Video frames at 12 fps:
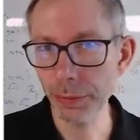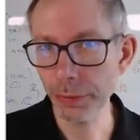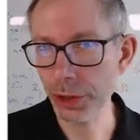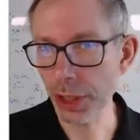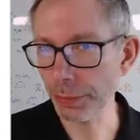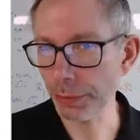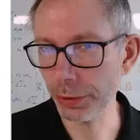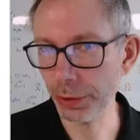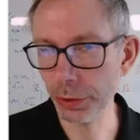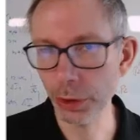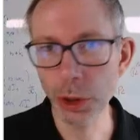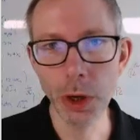
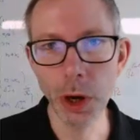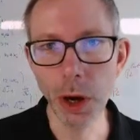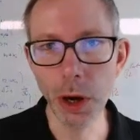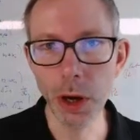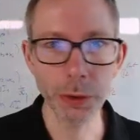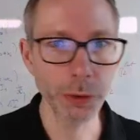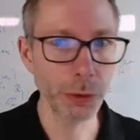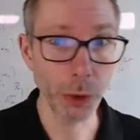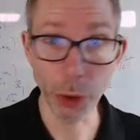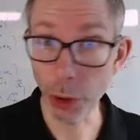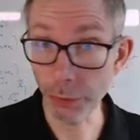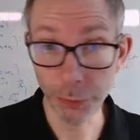chapter on,
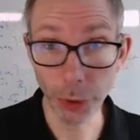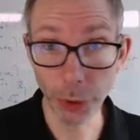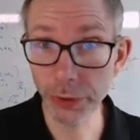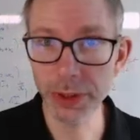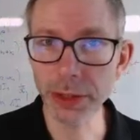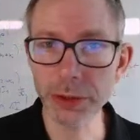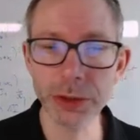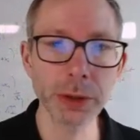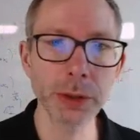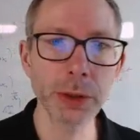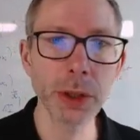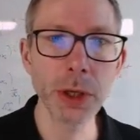or our first
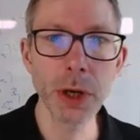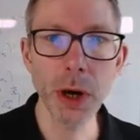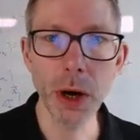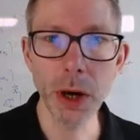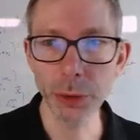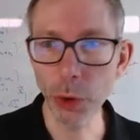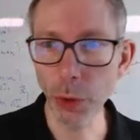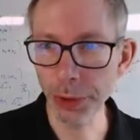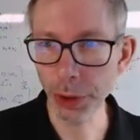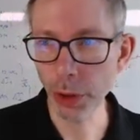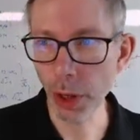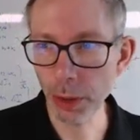section on an open
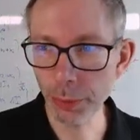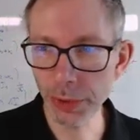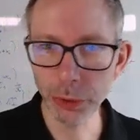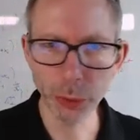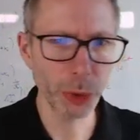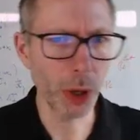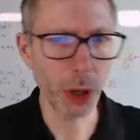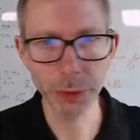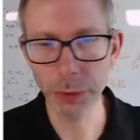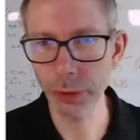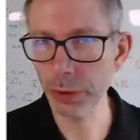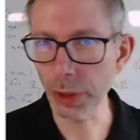economy, so we'll
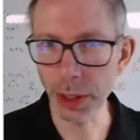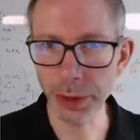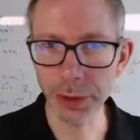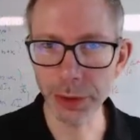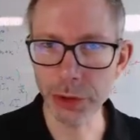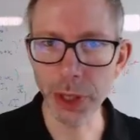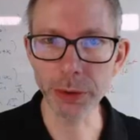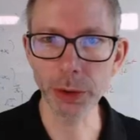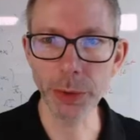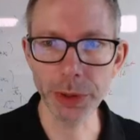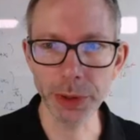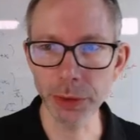also start in general
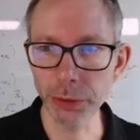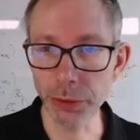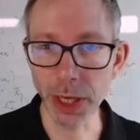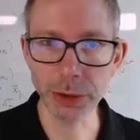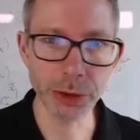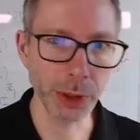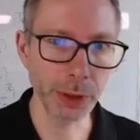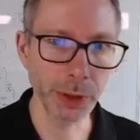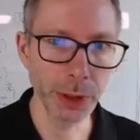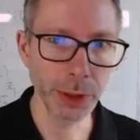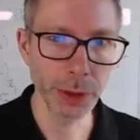with an introduction